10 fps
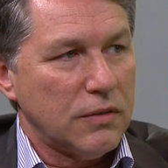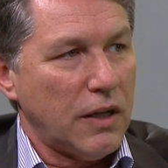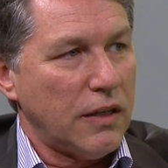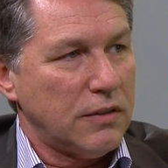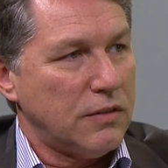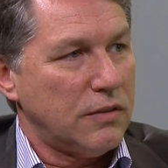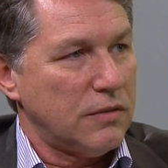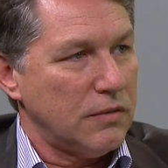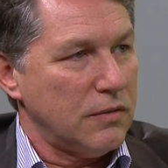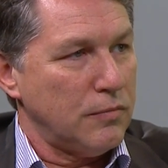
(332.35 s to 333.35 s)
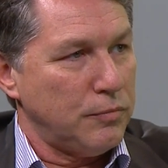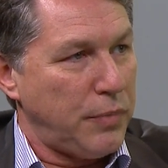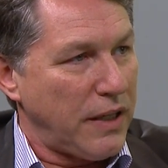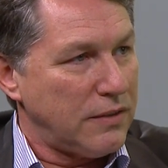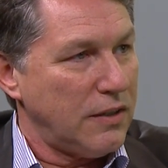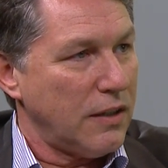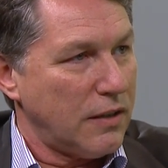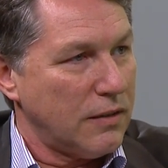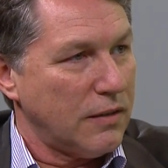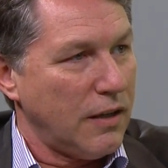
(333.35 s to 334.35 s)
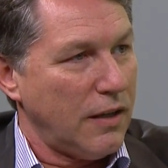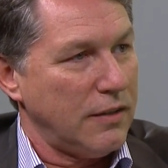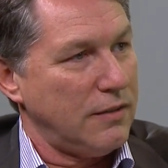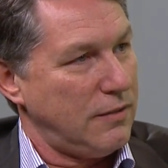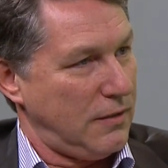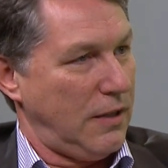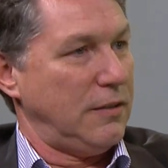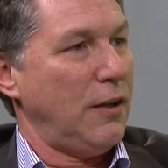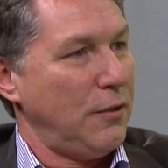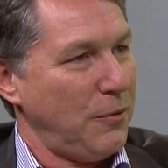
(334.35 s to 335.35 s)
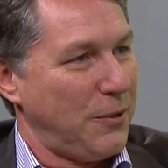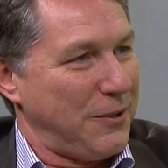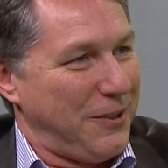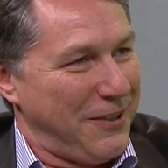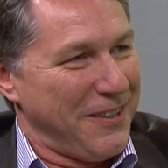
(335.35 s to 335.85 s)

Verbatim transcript: as basic as as I thought.